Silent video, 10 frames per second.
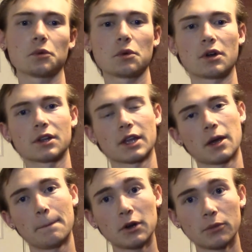We wanted like a
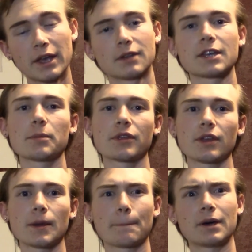middleman type of
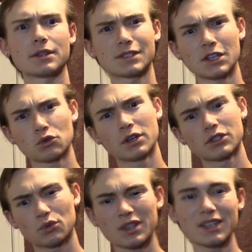thing, but Stage 1
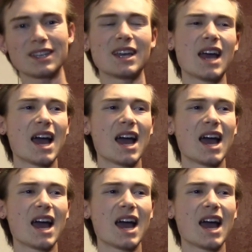is really,